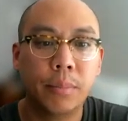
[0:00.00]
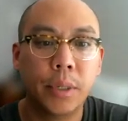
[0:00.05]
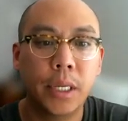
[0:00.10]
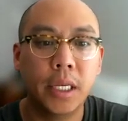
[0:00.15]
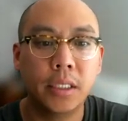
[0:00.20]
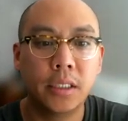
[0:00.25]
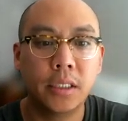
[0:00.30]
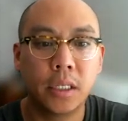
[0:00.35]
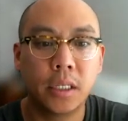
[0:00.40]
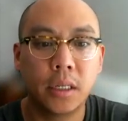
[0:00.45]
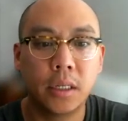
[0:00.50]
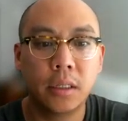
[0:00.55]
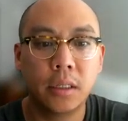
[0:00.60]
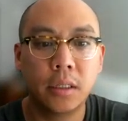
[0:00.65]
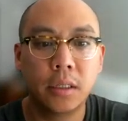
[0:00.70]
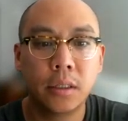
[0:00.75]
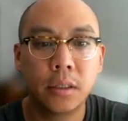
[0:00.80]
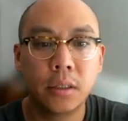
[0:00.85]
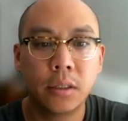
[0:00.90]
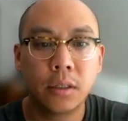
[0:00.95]
pizza
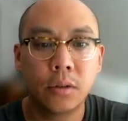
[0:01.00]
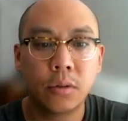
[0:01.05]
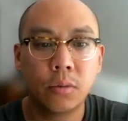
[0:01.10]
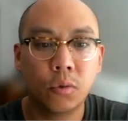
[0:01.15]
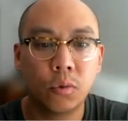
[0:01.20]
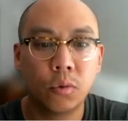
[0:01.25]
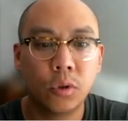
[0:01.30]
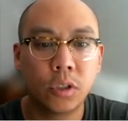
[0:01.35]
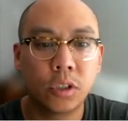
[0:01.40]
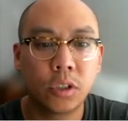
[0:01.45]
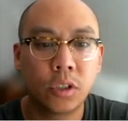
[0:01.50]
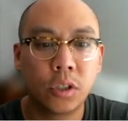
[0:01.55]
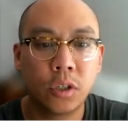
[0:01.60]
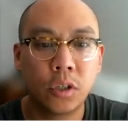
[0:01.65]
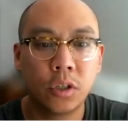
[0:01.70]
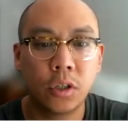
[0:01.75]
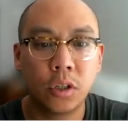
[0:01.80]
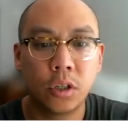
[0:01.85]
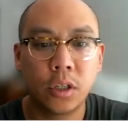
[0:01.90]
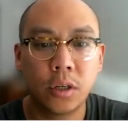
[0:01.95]
was
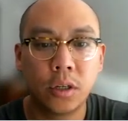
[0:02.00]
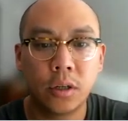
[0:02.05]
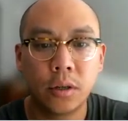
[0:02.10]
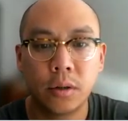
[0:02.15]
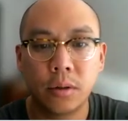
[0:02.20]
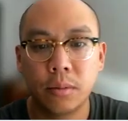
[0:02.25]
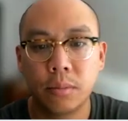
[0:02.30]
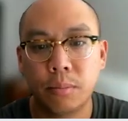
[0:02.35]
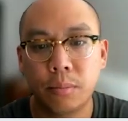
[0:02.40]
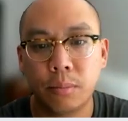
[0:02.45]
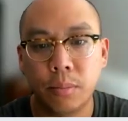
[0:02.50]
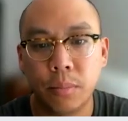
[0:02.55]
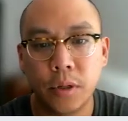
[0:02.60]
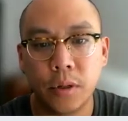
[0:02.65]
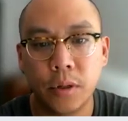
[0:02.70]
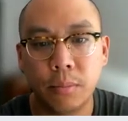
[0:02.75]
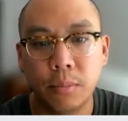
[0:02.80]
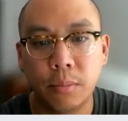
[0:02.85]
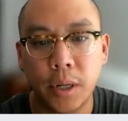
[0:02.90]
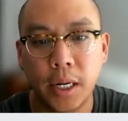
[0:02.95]
cooked
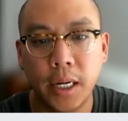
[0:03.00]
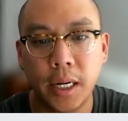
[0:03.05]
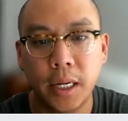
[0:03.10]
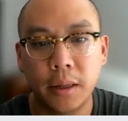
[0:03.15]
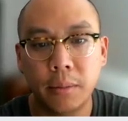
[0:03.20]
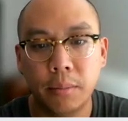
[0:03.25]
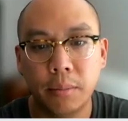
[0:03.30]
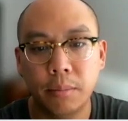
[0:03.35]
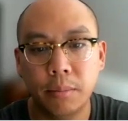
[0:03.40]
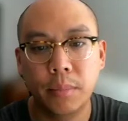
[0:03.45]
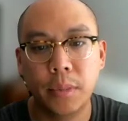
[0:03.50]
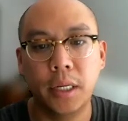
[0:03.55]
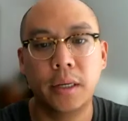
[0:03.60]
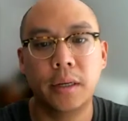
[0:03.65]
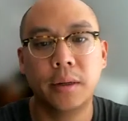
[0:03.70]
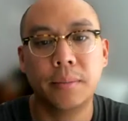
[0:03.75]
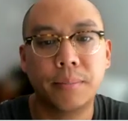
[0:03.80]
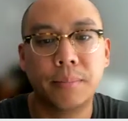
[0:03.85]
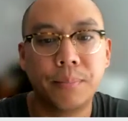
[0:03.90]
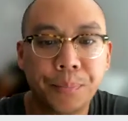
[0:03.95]
by
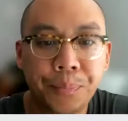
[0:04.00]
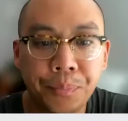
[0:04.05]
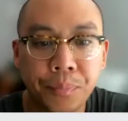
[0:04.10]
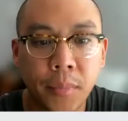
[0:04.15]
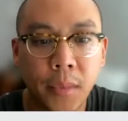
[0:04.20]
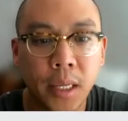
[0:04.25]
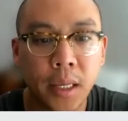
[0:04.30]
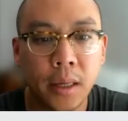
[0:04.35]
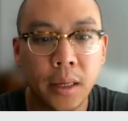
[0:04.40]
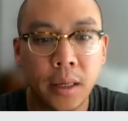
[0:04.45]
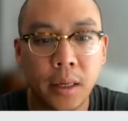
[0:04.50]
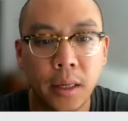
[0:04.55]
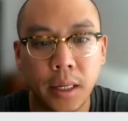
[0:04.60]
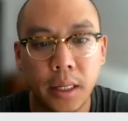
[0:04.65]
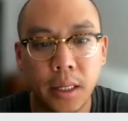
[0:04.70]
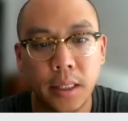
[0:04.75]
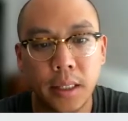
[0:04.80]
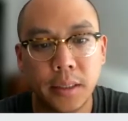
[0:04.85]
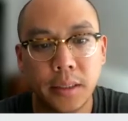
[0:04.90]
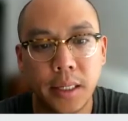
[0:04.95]
me.
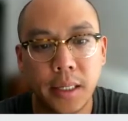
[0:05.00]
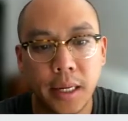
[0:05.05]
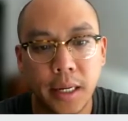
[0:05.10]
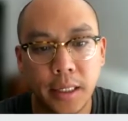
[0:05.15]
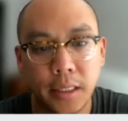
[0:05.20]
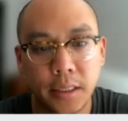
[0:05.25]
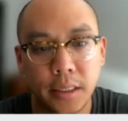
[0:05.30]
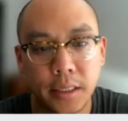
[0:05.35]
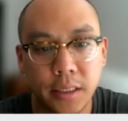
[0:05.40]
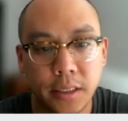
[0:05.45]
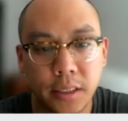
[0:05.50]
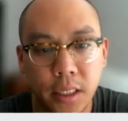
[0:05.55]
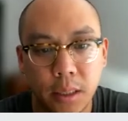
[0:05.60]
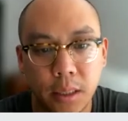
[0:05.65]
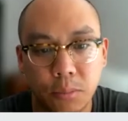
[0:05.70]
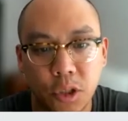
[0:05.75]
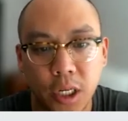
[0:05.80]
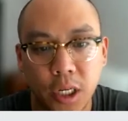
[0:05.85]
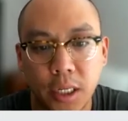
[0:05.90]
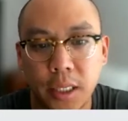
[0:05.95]
In this case, the
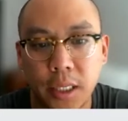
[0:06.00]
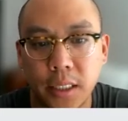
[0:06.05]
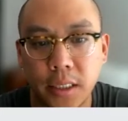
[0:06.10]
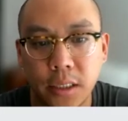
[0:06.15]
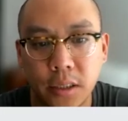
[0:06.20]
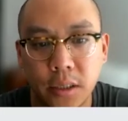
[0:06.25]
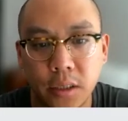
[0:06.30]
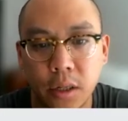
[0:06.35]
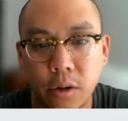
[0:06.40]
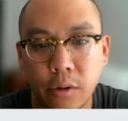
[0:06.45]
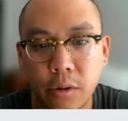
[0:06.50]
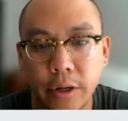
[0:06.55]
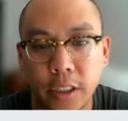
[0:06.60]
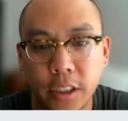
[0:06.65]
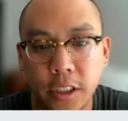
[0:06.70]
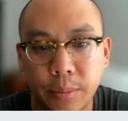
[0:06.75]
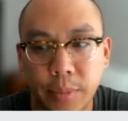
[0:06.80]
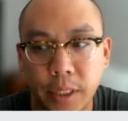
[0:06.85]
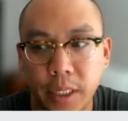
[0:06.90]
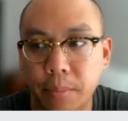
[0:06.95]
subject is going
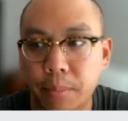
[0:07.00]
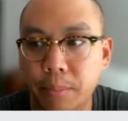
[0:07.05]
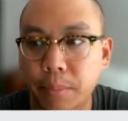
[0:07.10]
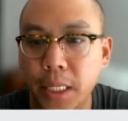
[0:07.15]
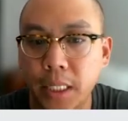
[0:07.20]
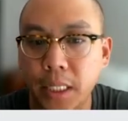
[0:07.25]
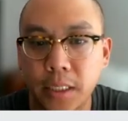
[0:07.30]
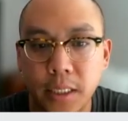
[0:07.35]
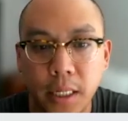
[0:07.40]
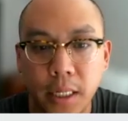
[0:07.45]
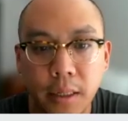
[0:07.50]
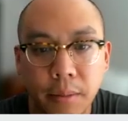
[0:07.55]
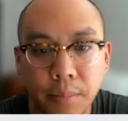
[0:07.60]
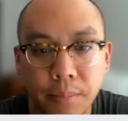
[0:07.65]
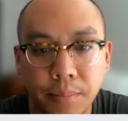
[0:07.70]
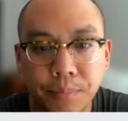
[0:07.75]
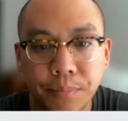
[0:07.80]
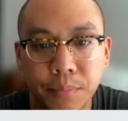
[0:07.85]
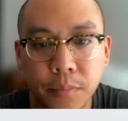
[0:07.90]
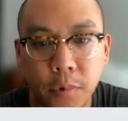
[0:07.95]
to be pizza,
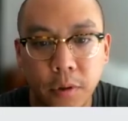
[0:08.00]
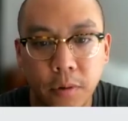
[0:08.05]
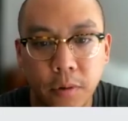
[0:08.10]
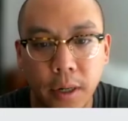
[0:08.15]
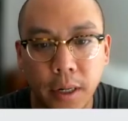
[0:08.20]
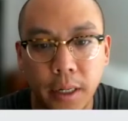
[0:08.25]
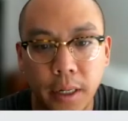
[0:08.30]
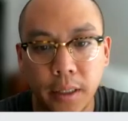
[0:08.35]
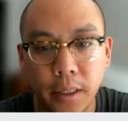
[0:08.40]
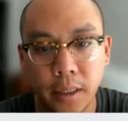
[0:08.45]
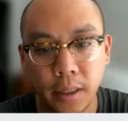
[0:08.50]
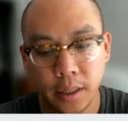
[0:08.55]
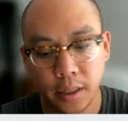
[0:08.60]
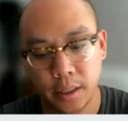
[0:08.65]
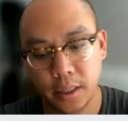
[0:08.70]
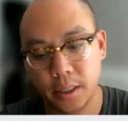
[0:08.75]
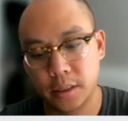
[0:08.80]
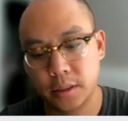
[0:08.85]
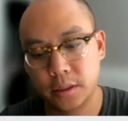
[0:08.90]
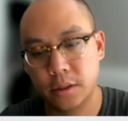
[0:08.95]
right?
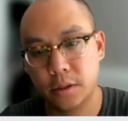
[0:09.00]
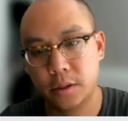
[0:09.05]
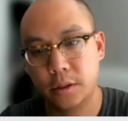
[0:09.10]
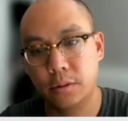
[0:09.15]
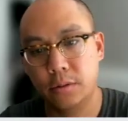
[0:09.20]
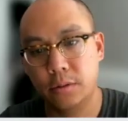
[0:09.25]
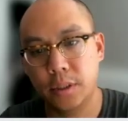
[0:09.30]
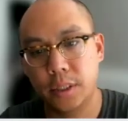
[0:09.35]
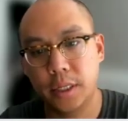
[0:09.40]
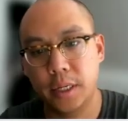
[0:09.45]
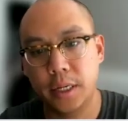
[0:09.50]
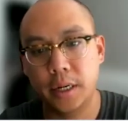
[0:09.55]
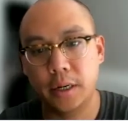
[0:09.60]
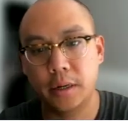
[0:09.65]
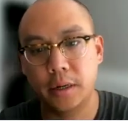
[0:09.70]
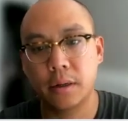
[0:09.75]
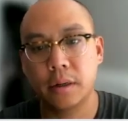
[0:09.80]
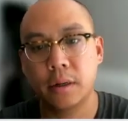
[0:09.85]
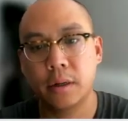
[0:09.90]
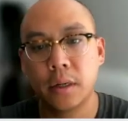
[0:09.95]
And so you see
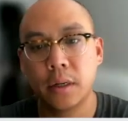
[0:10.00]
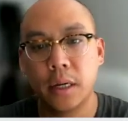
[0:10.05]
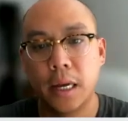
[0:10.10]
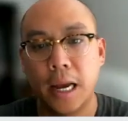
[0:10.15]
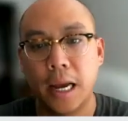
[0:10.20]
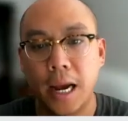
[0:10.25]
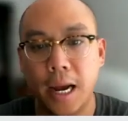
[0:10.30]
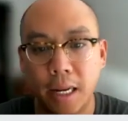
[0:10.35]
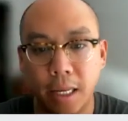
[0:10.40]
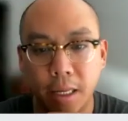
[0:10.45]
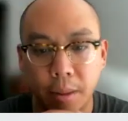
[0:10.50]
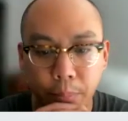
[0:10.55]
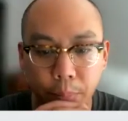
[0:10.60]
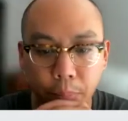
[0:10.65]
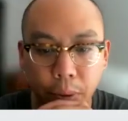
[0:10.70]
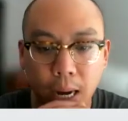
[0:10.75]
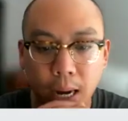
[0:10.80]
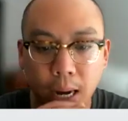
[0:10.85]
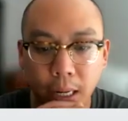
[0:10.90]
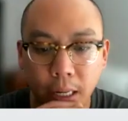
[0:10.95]
here adding
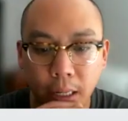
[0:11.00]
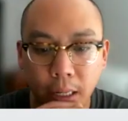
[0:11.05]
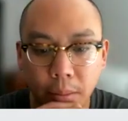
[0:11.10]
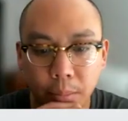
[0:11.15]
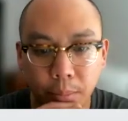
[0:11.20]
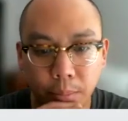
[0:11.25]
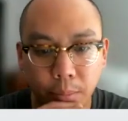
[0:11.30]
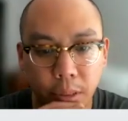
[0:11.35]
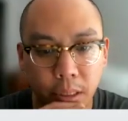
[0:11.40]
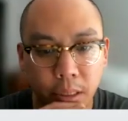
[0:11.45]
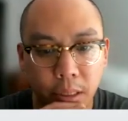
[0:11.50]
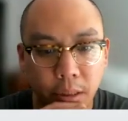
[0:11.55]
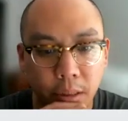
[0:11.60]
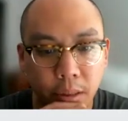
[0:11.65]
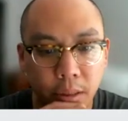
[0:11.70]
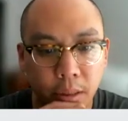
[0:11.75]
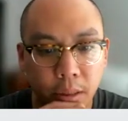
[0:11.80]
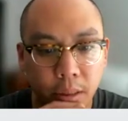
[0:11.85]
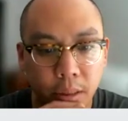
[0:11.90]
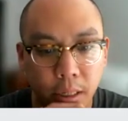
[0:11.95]
by me
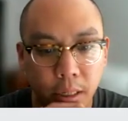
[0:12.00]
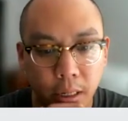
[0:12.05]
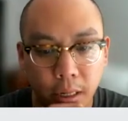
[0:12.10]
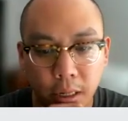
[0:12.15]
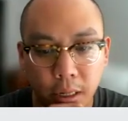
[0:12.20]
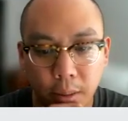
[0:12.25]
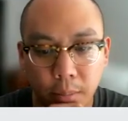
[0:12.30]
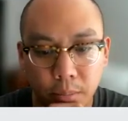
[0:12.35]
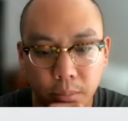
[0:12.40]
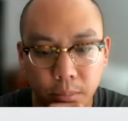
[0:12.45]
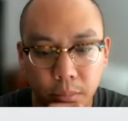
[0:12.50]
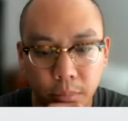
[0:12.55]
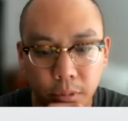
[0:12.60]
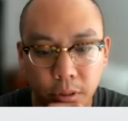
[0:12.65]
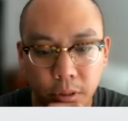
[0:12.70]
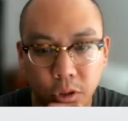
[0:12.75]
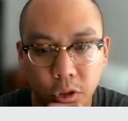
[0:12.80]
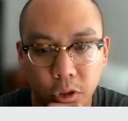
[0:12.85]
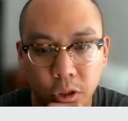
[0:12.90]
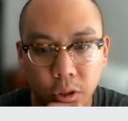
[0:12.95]

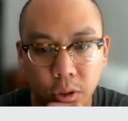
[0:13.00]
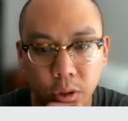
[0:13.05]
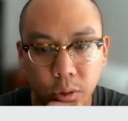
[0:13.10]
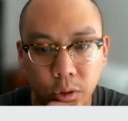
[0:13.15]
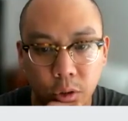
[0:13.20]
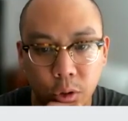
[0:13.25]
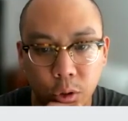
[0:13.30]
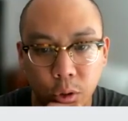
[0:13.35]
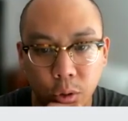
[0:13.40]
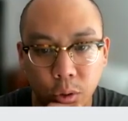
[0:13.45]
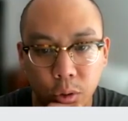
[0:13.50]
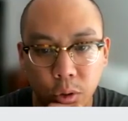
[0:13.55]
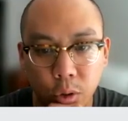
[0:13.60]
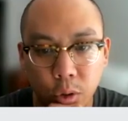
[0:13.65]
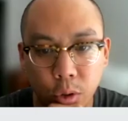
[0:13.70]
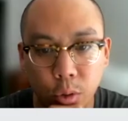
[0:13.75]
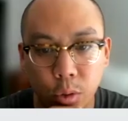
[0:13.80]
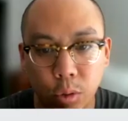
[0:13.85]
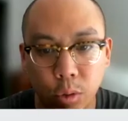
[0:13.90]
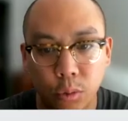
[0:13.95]
shows
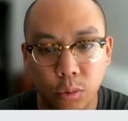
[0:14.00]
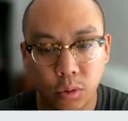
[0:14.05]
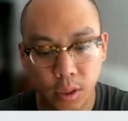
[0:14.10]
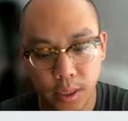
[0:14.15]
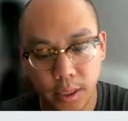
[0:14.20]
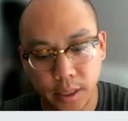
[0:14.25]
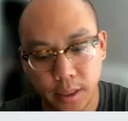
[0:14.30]
who